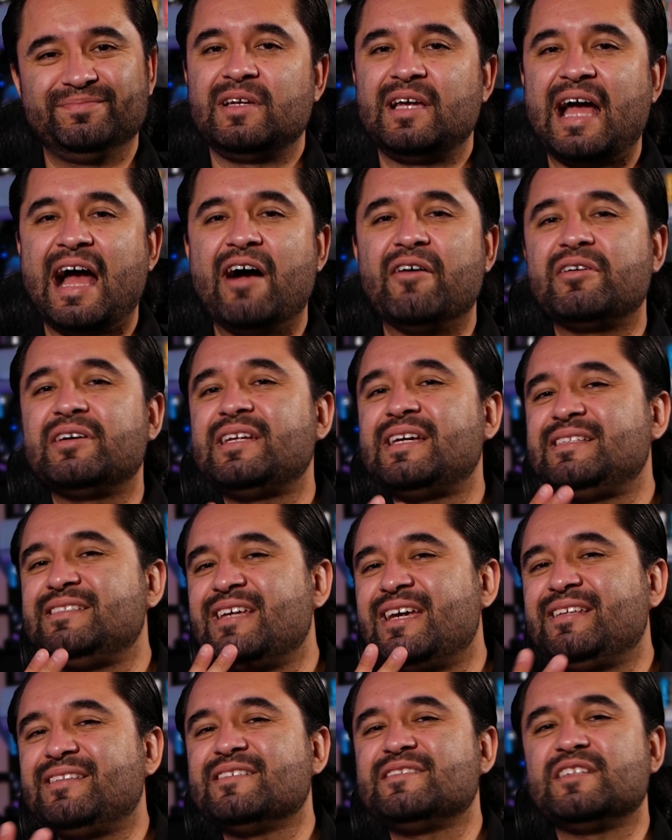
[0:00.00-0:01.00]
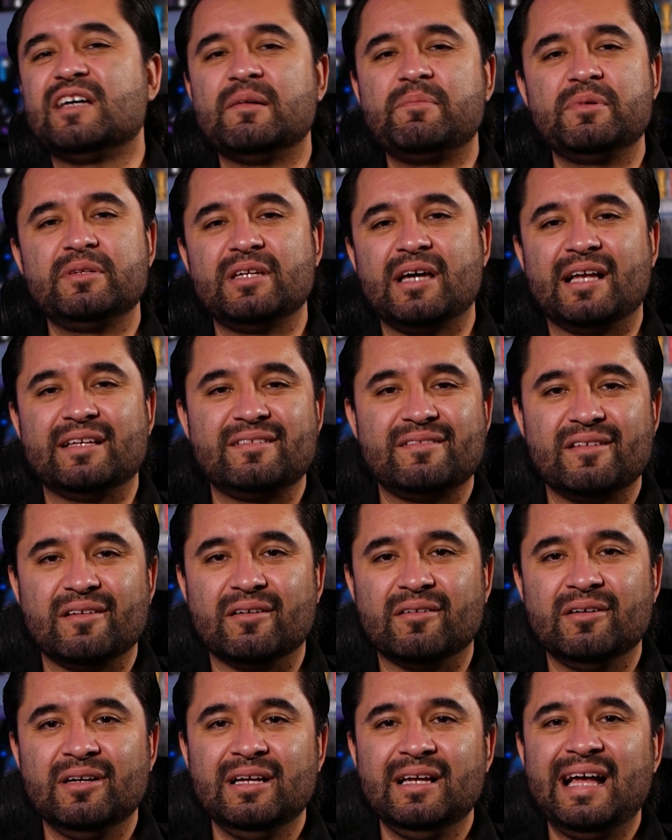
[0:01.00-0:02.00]
How can I take this up a notch
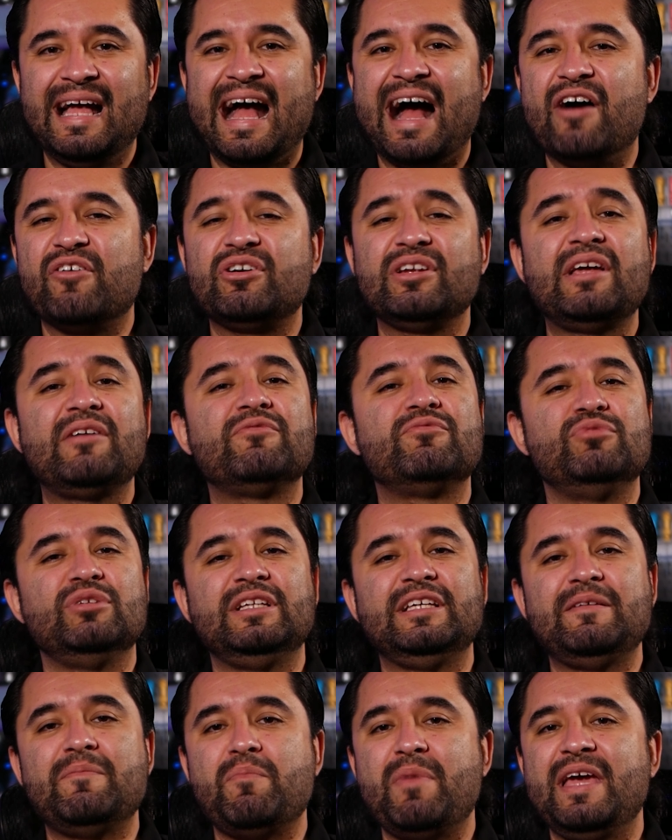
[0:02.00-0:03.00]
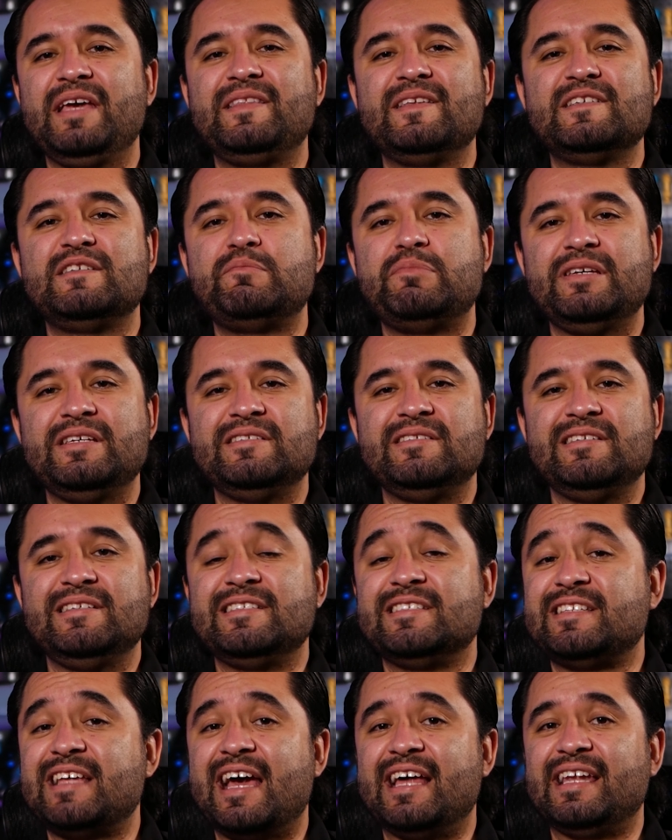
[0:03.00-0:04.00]
though? How can I really make this PC
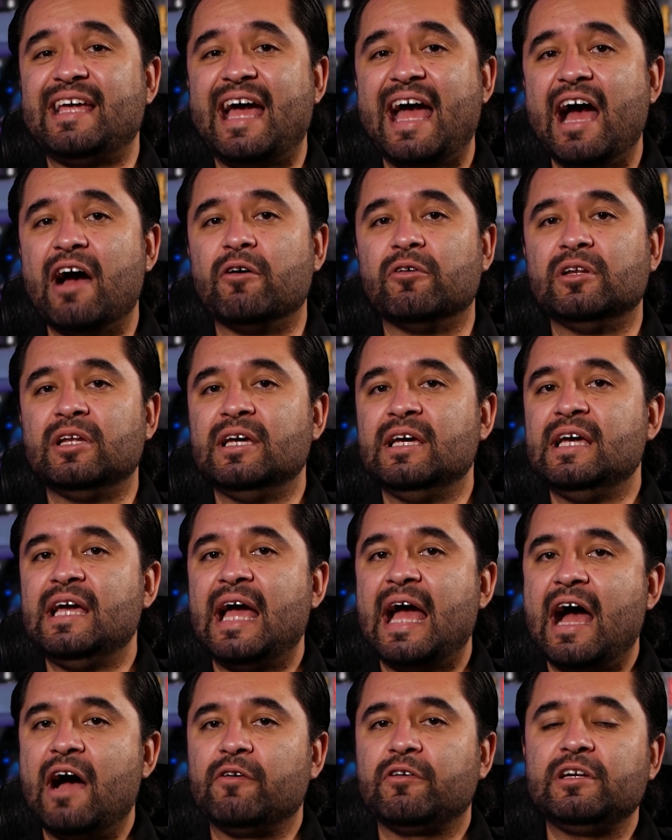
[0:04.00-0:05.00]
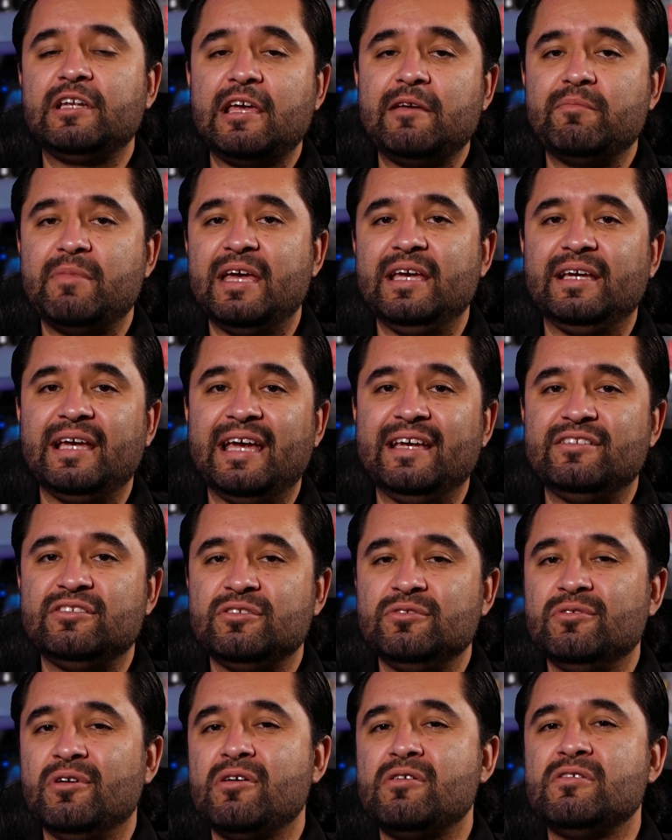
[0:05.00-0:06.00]
stand out? How can I make a
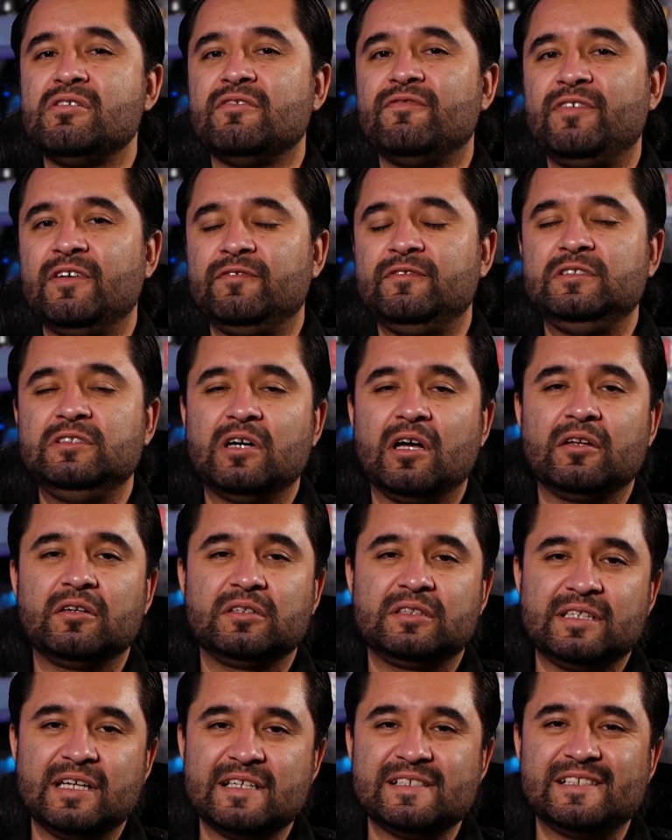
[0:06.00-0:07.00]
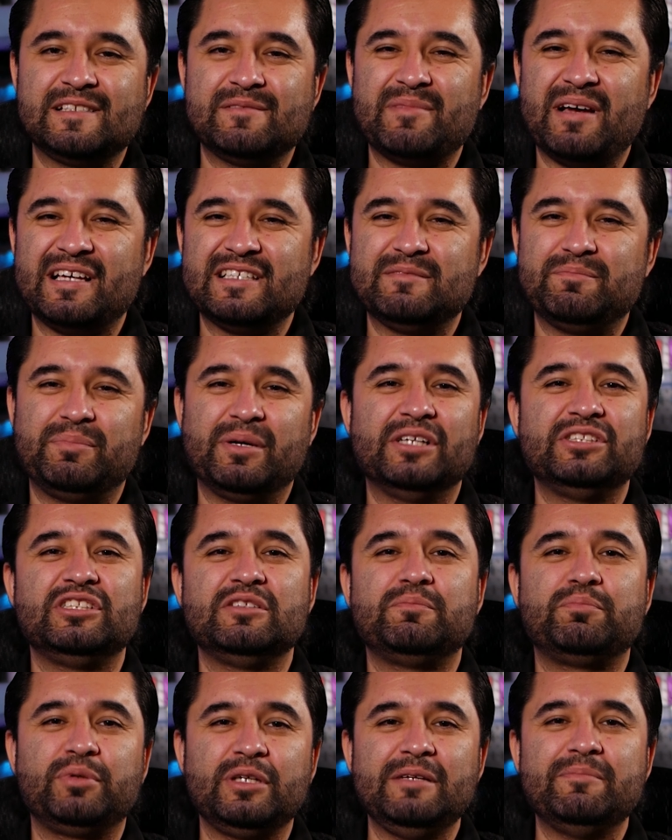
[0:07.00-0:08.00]
$250 customized
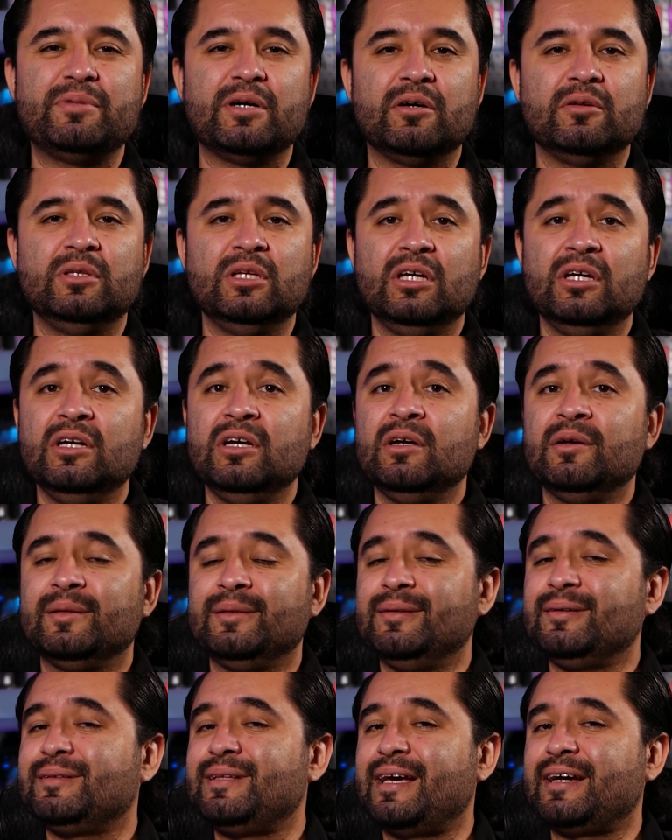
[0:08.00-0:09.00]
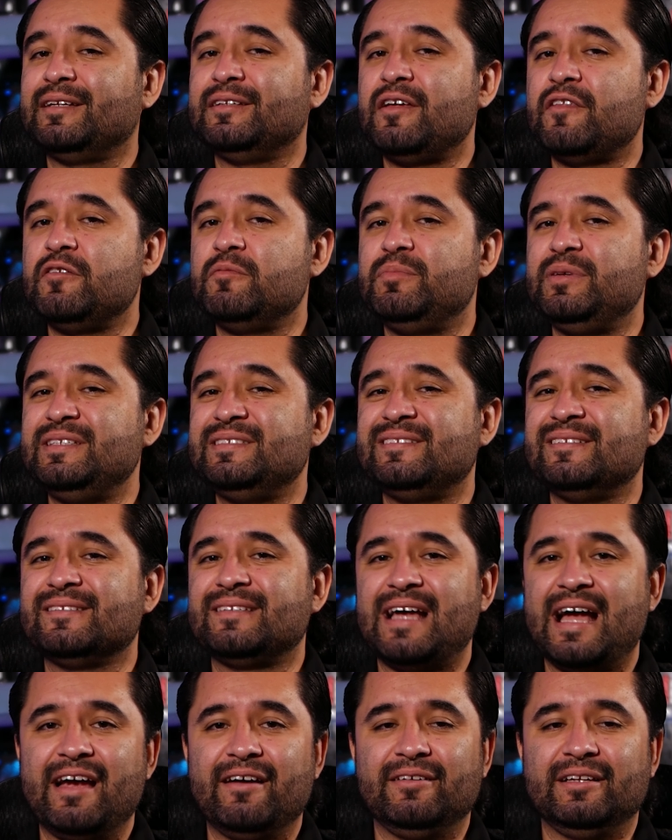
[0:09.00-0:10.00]
budget pre-built look like another beast
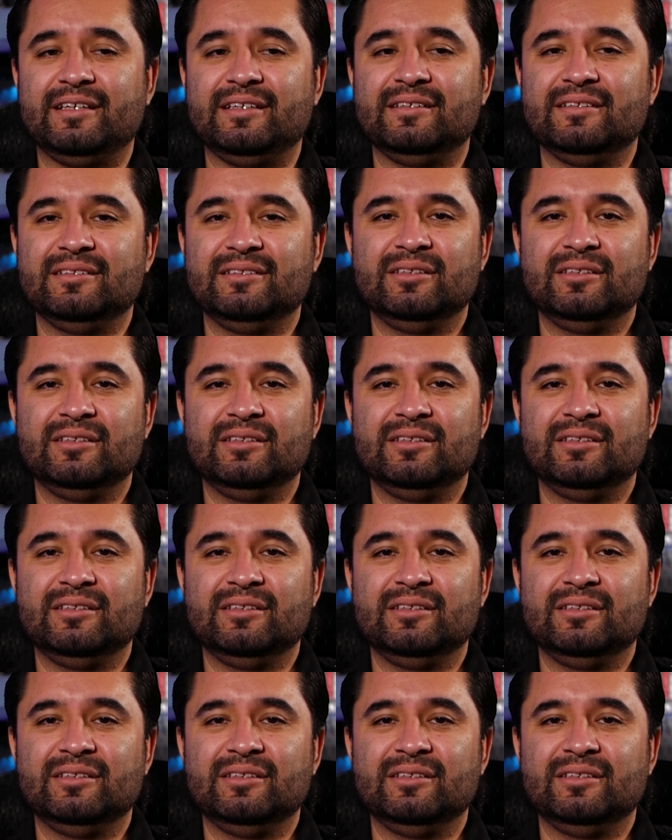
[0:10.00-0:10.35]
entirely?